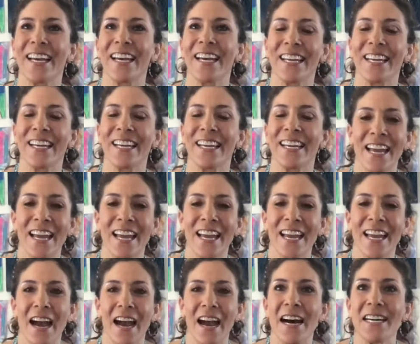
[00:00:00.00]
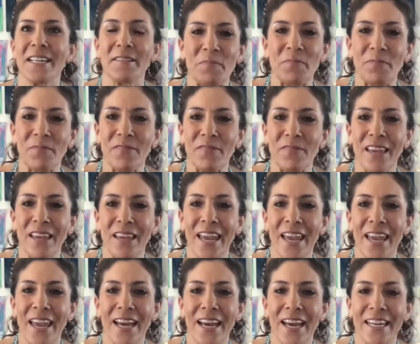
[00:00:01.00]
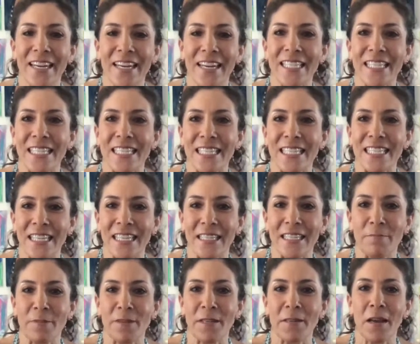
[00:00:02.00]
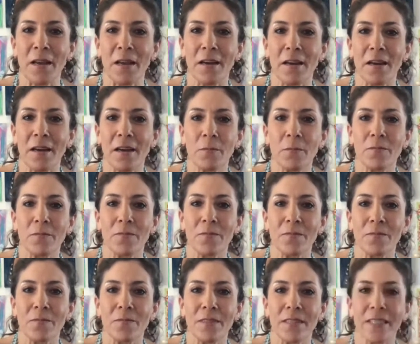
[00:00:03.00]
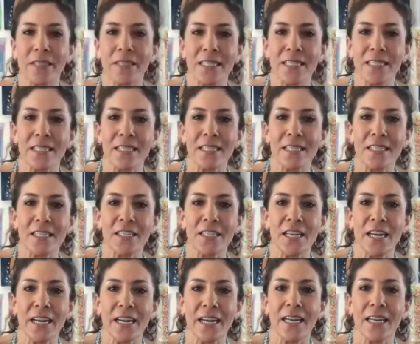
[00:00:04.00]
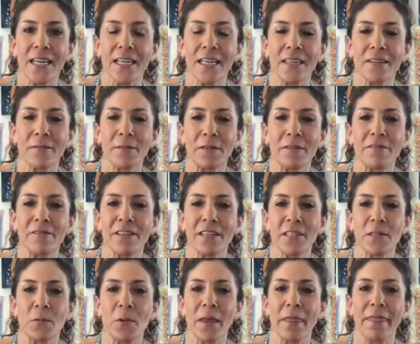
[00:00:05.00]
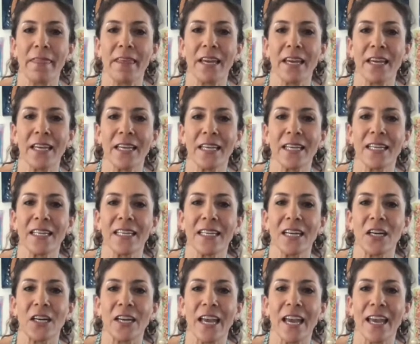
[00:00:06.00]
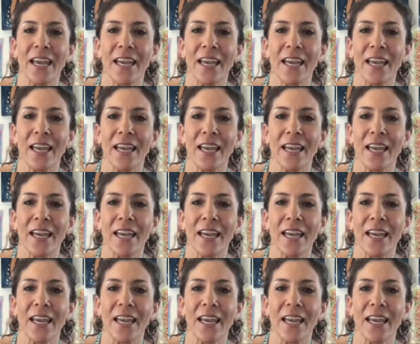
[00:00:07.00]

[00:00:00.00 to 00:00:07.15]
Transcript: And it's been, oh, let's just check. Let me fix one thing. Okay.